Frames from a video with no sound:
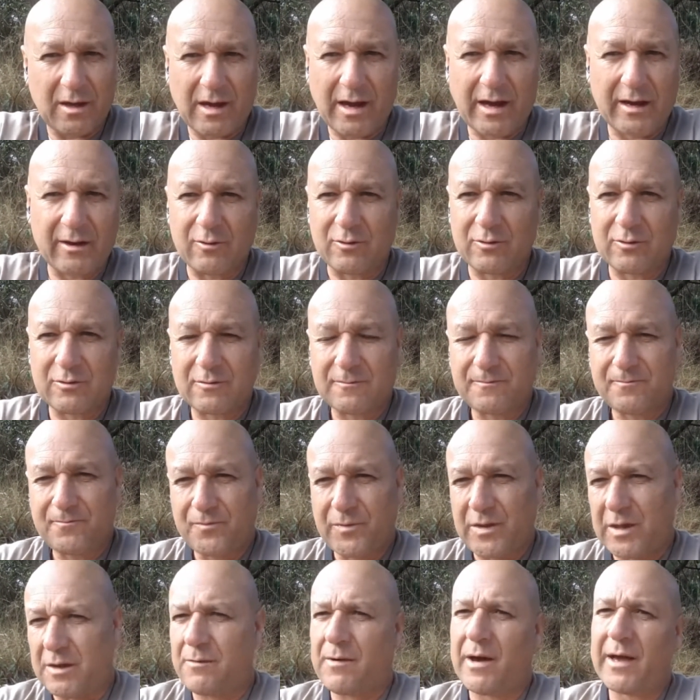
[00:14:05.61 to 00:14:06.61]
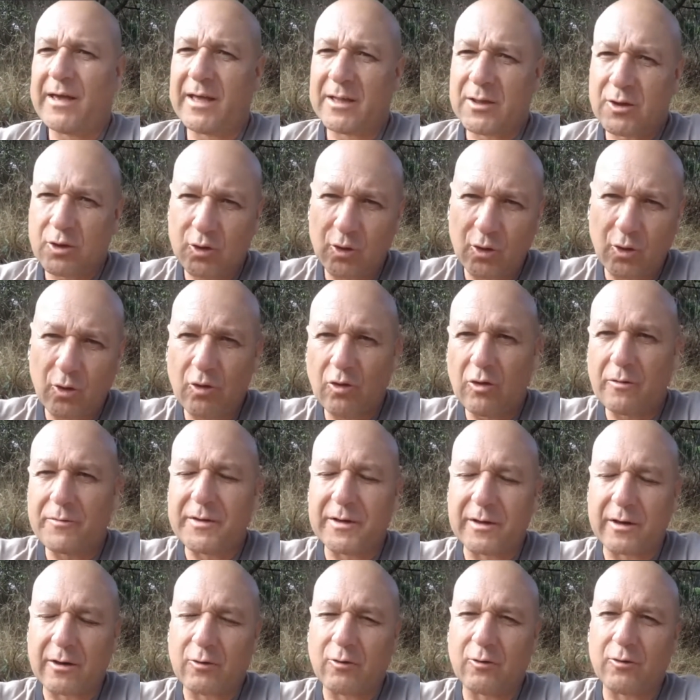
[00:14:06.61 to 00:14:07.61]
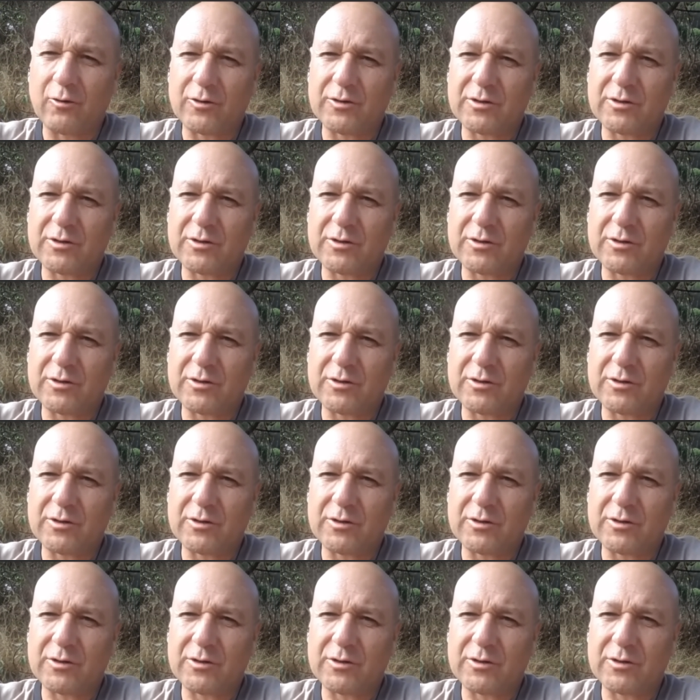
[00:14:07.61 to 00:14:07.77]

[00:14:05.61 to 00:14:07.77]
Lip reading: the people from Mexico,